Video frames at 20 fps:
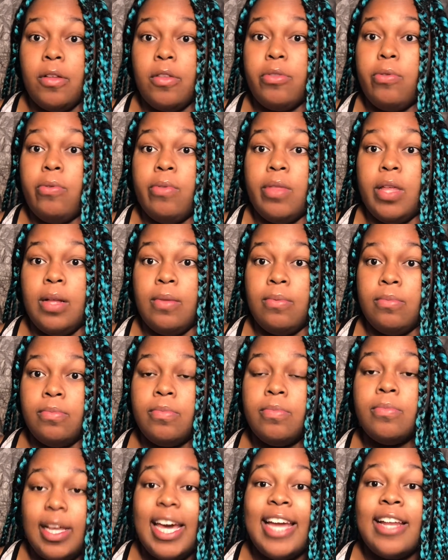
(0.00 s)
through them.
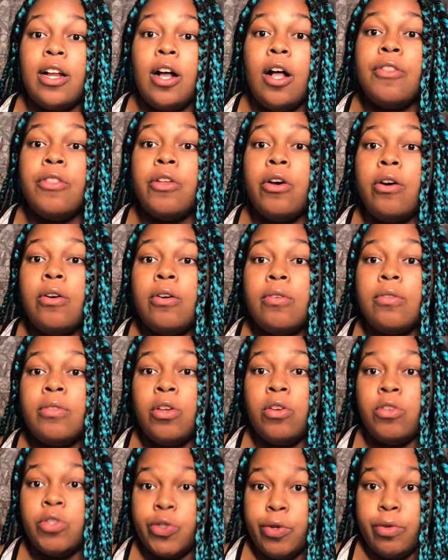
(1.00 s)
And although
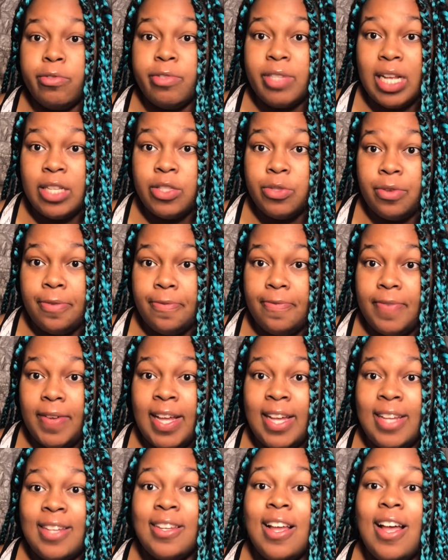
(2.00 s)
those group chats are
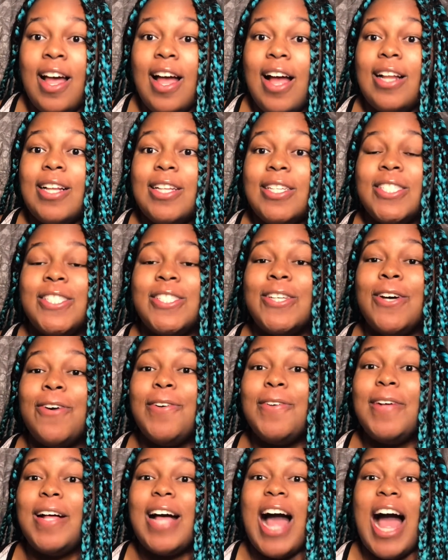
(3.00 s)
fun,
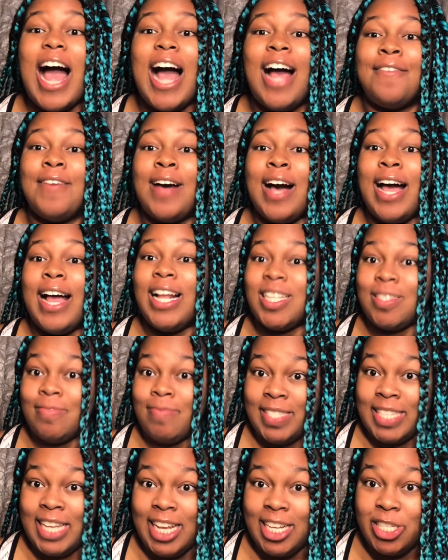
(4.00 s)
don't have high
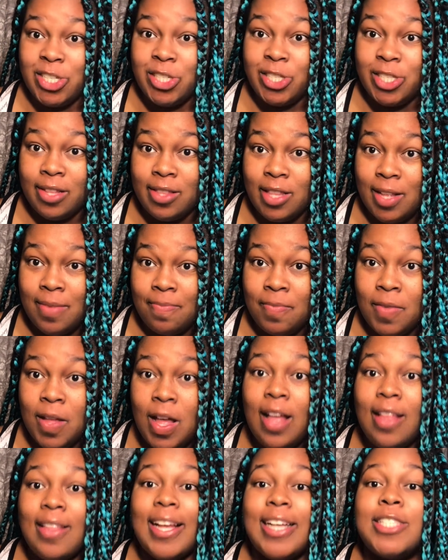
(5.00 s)
expectations on them.
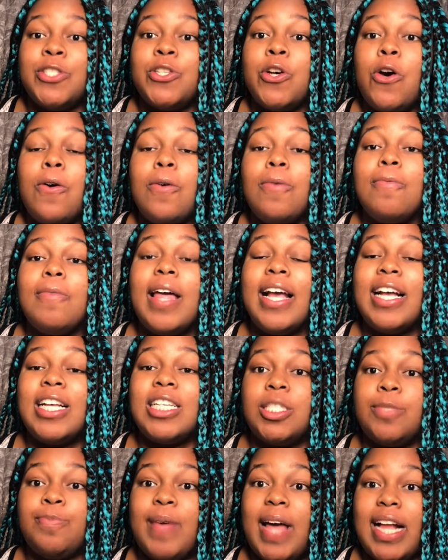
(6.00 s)
Like, don't
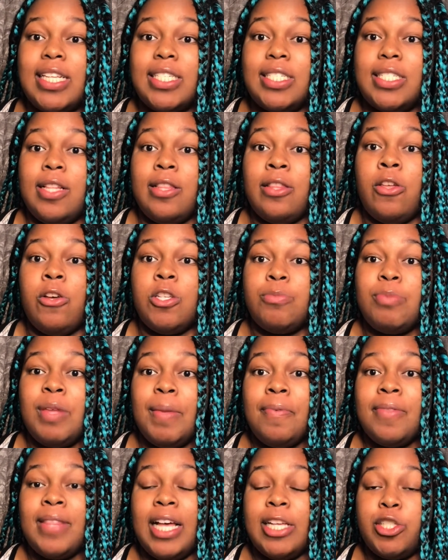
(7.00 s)
expect those
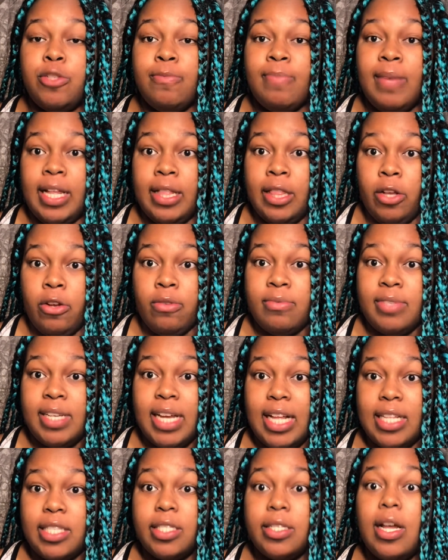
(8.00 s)
people that you meet in the group
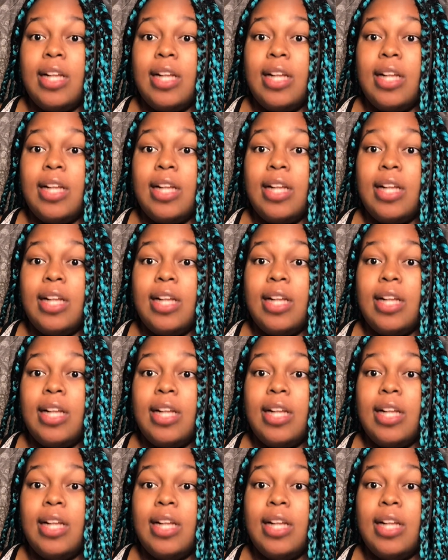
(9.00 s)
chats